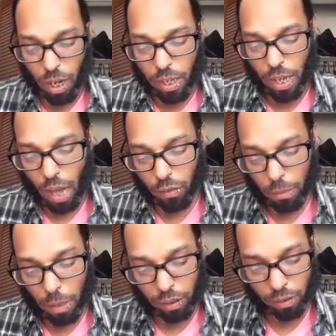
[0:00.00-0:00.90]
gathering
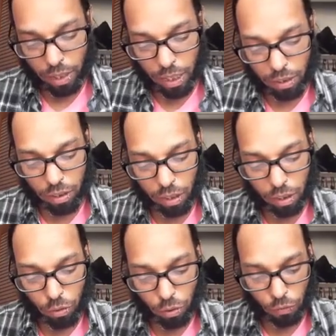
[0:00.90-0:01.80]
about his legs the
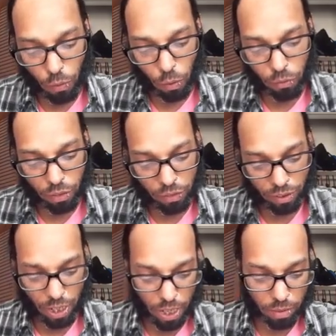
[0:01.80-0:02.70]
loose folds of his
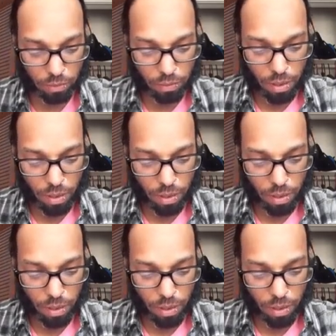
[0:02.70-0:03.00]
gown.